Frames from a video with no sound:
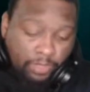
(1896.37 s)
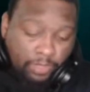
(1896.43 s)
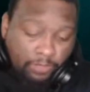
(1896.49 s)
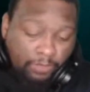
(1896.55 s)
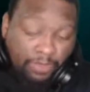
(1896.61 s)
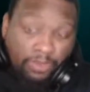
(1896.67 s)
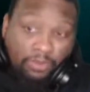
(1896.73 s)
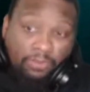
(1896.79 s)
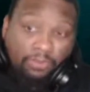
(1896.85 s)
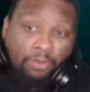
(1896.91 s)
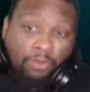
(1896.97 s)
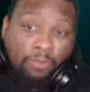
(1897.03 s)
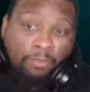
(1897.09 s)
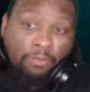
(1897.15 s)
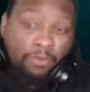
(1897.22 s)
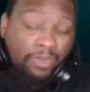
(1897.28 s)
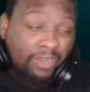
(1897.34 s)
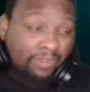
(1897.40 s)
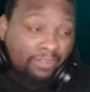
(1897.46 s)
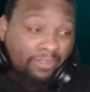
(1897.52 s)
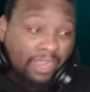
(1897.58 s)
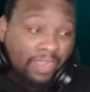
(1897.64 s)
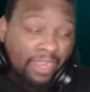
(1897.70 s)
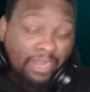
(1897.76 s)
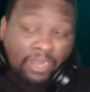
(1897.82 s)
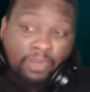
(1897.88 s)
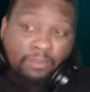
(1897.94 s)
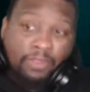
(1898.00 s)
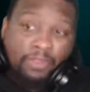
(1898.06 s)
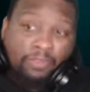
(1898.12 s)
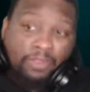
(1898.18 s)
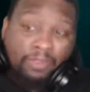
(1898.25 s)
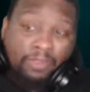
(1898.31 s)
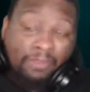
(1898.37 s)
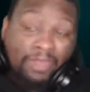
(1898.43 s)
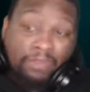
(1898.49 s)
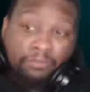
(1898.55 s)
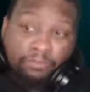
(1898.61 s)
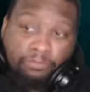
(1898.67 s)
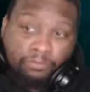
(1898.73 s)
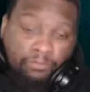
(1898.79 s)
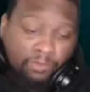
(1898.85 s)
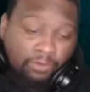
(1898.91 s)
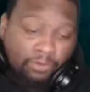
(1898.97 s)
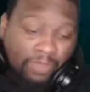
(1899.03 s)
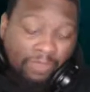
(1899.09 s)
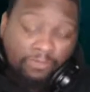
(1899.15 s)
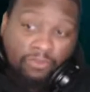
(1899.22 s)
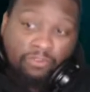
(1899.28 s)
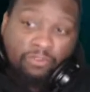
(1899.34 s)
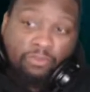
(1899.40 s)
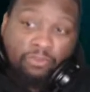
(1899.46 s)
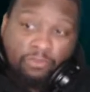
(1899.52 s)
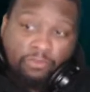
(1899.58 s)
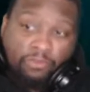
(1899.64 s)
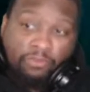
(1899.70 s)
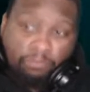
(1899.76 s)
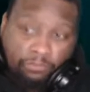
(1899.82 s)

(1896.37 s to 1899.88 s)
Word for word: But there's no point of staying in the middle of the mountain. You have to choose.